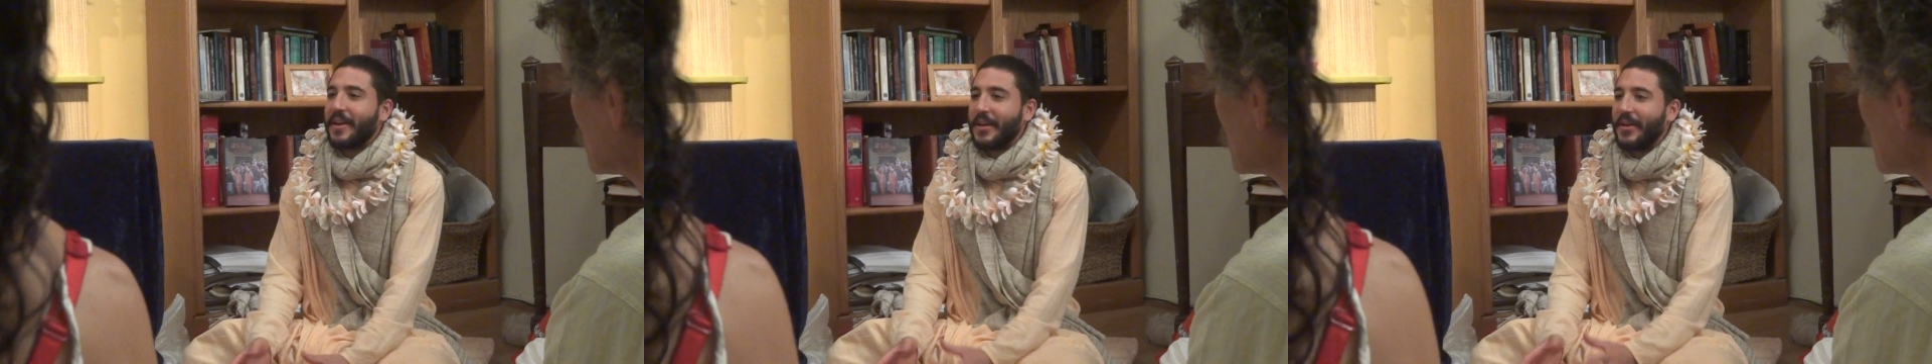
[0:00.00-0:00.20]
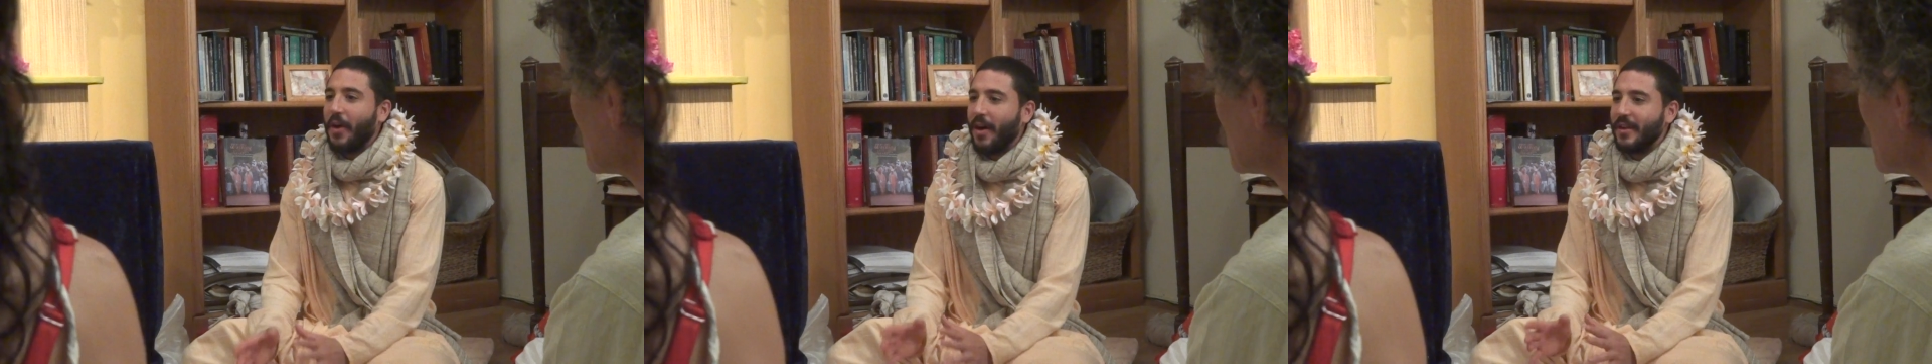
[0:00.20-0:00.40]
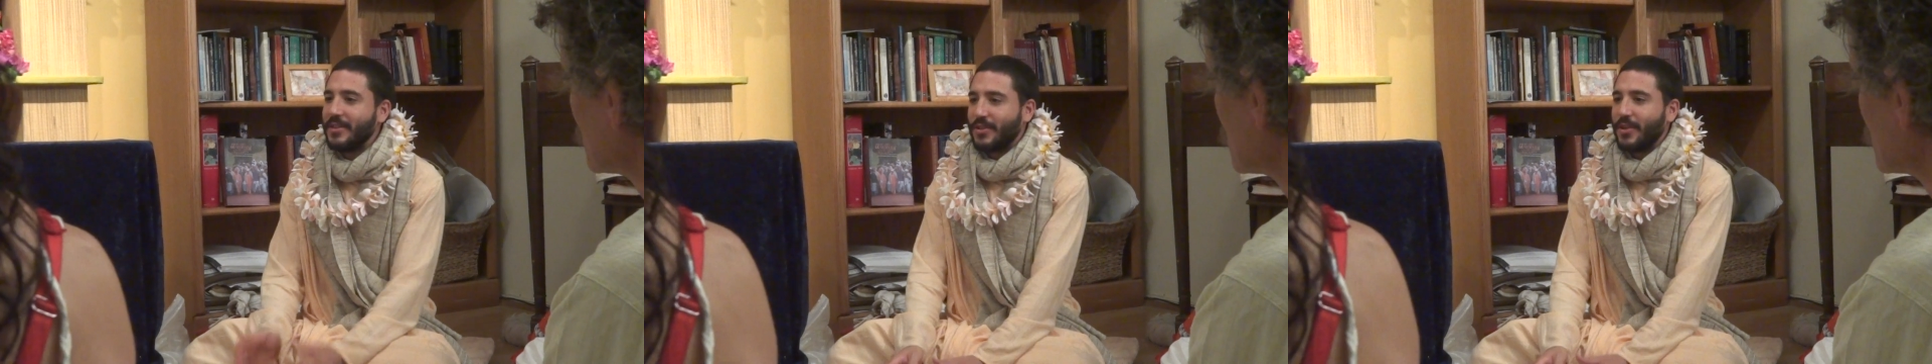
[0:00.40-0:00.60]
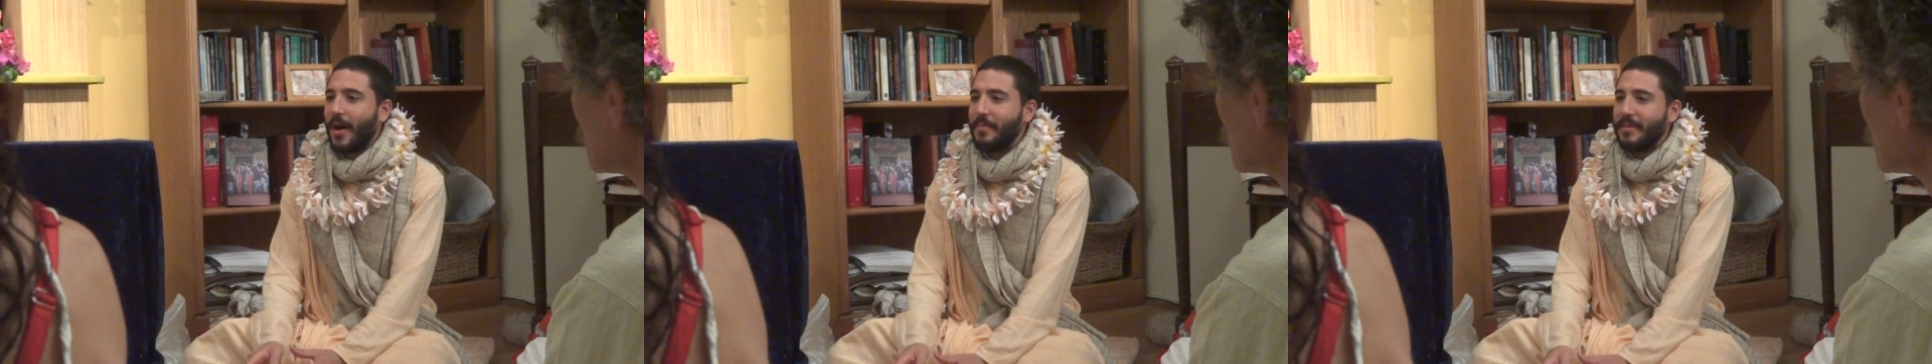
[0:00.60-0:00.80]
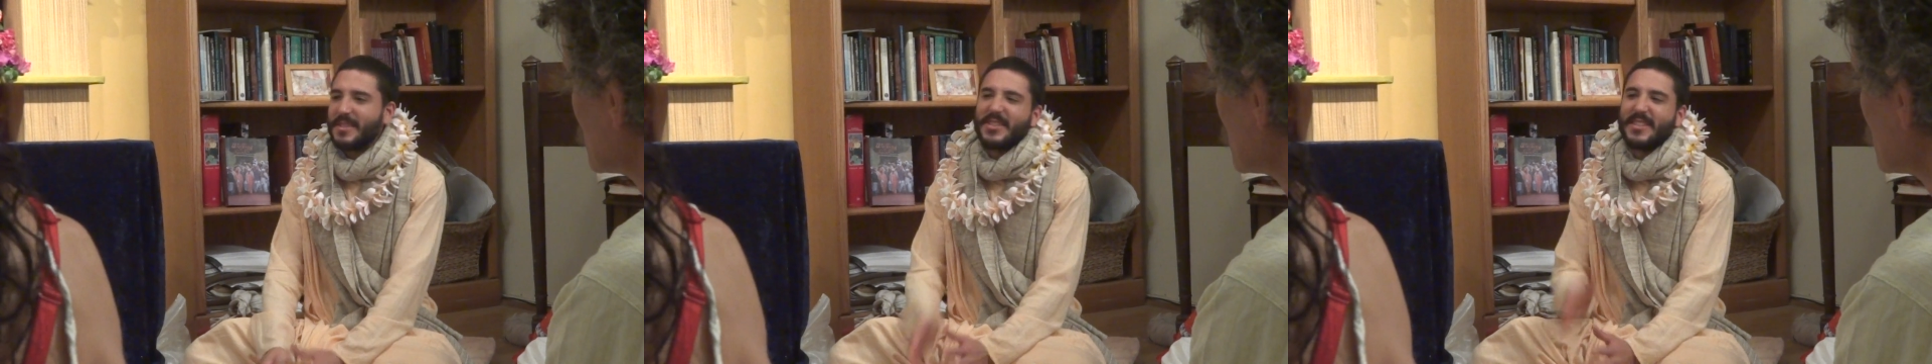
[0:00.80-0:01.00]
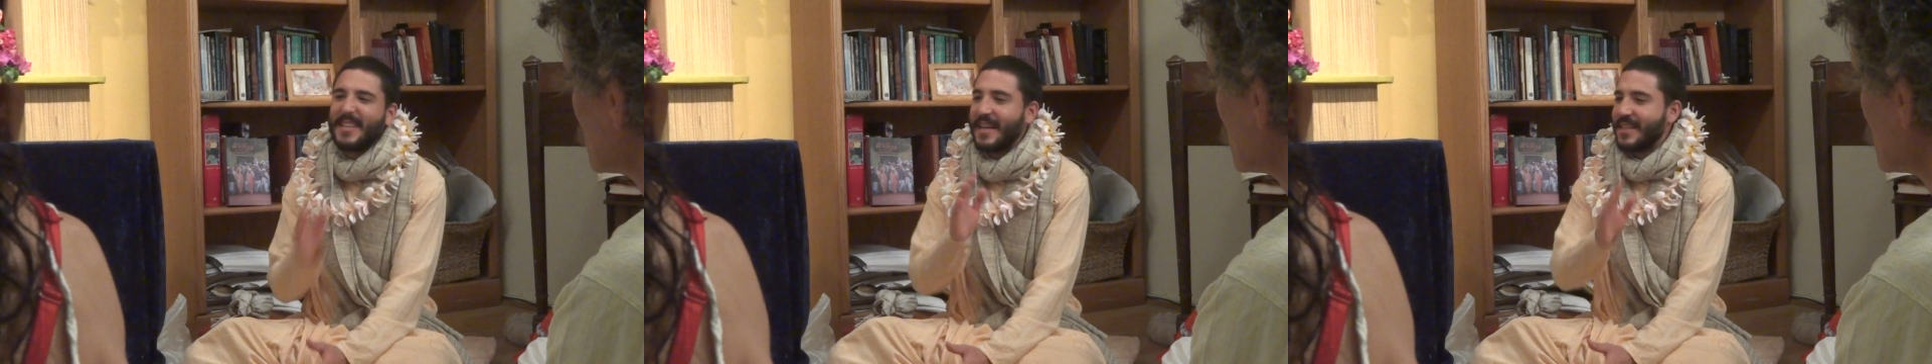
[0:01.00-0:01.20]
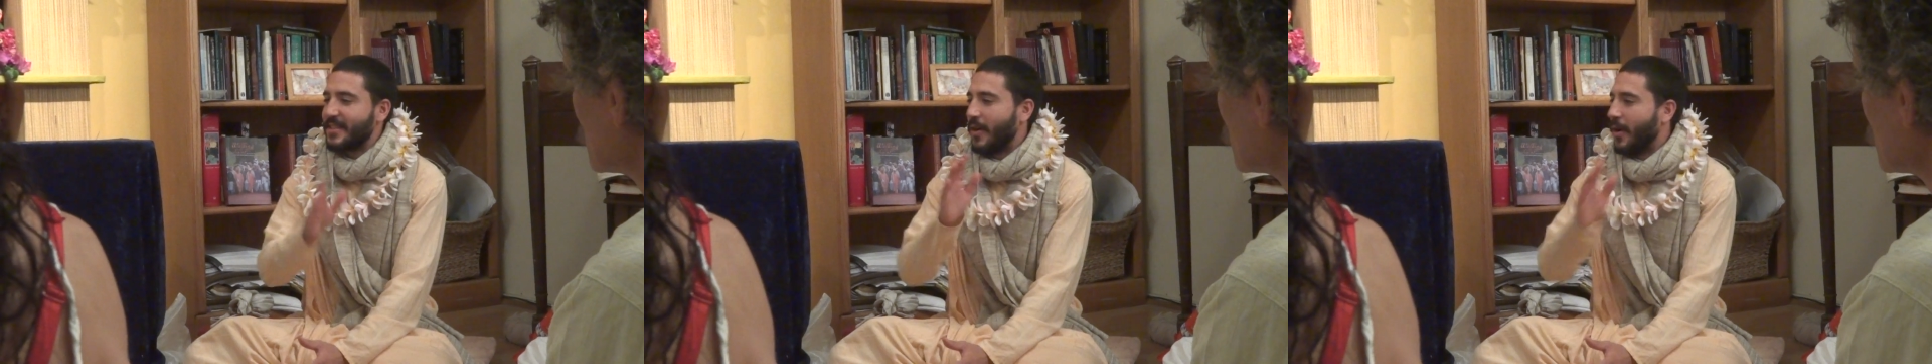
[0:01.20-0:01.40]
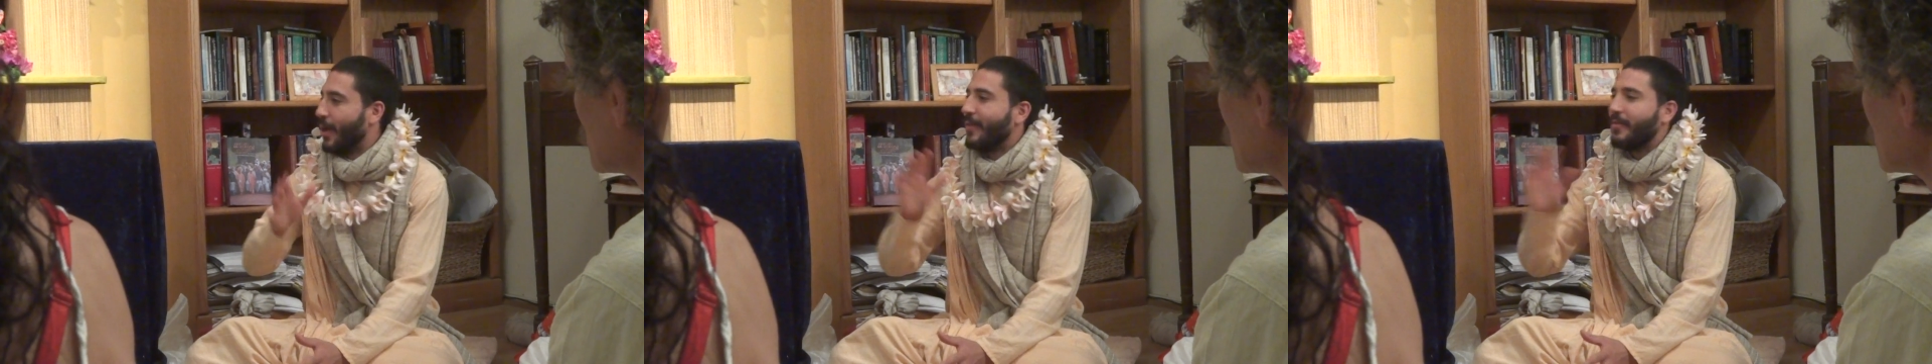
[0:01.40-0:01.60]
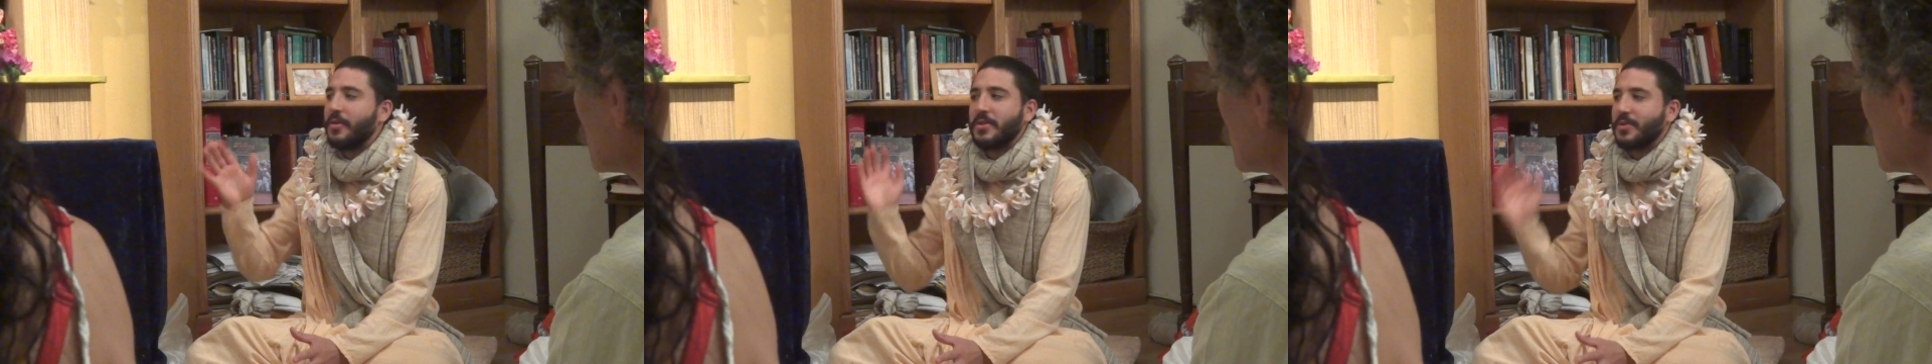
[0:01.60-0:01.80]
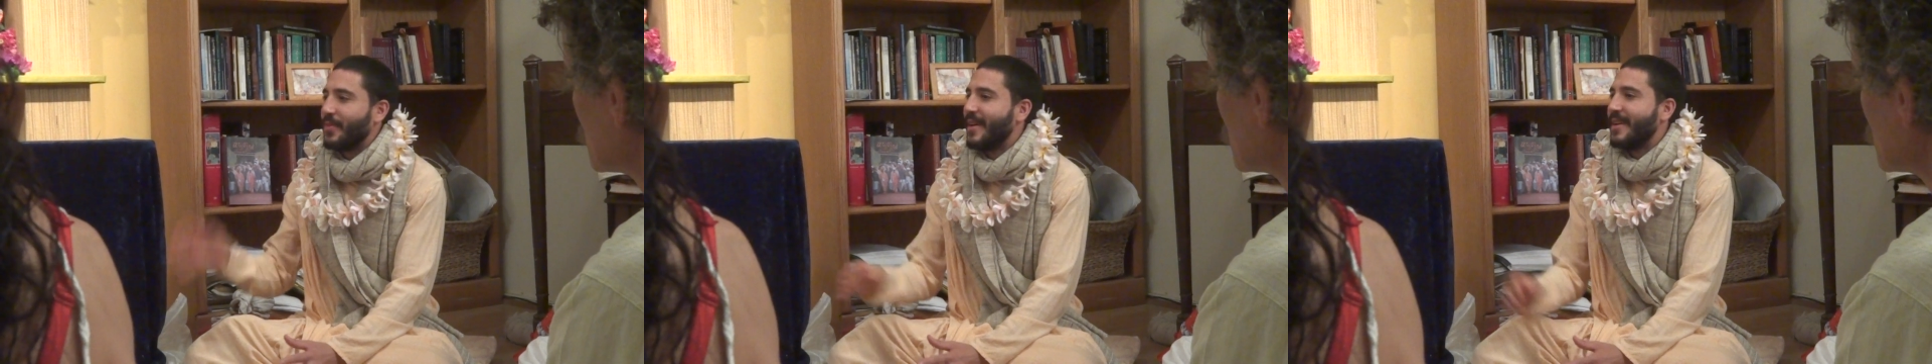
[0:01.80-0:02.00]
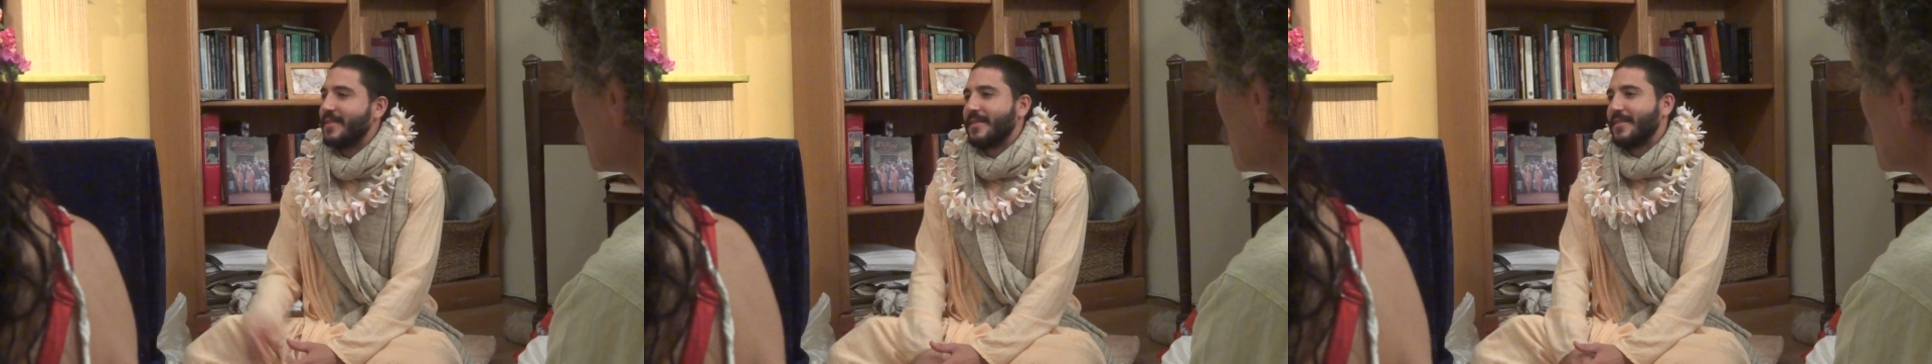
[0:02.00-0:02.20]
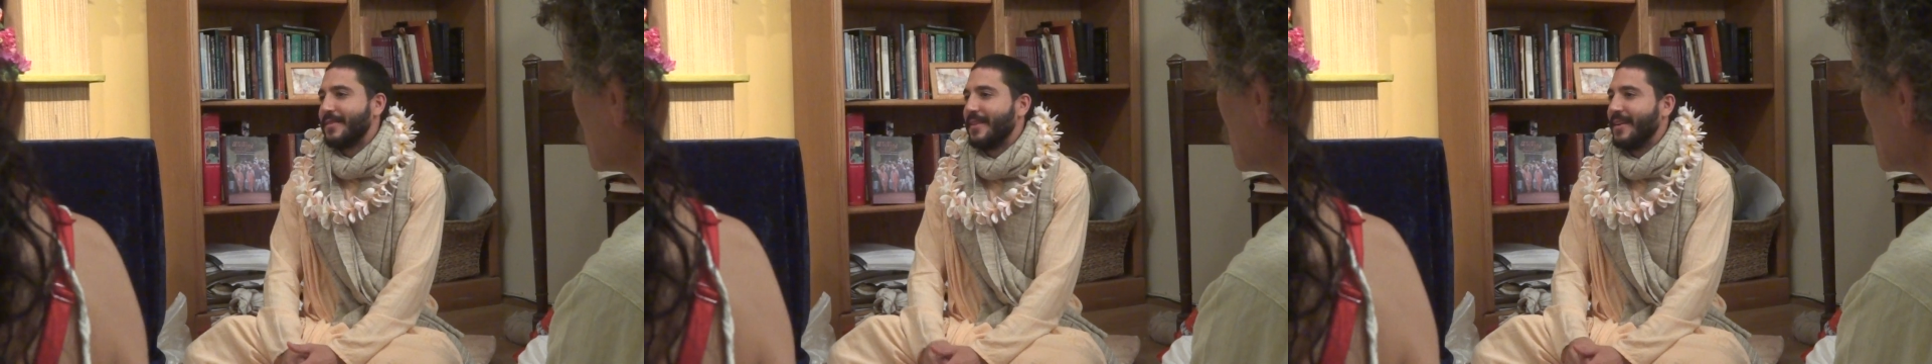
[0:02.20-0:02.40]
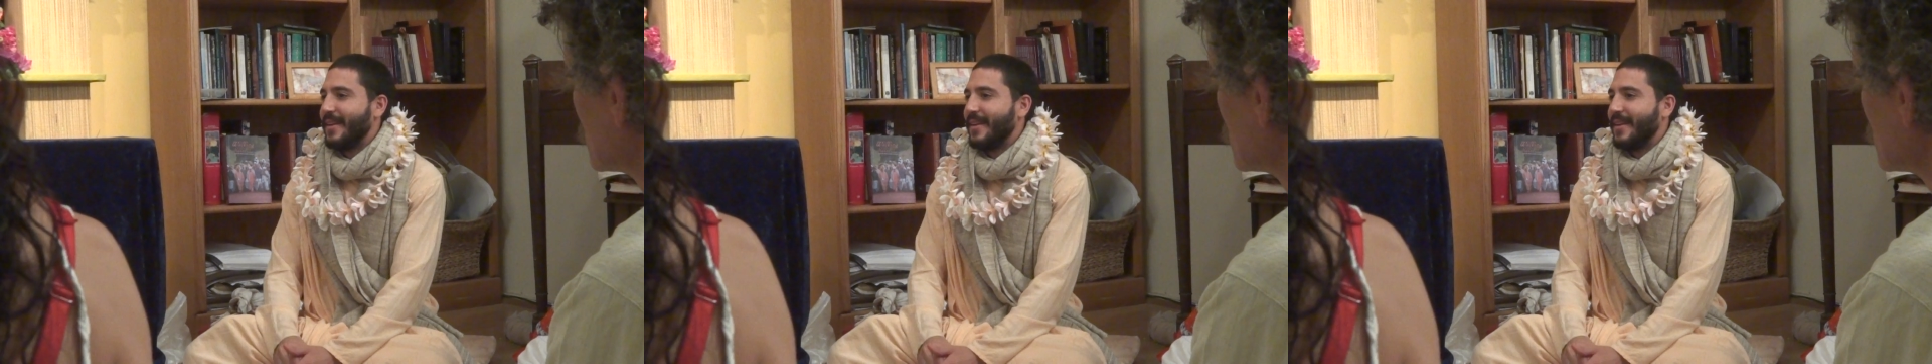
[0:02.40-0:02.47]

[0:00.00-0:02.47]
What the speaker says: and God's job is to taste all of those ways.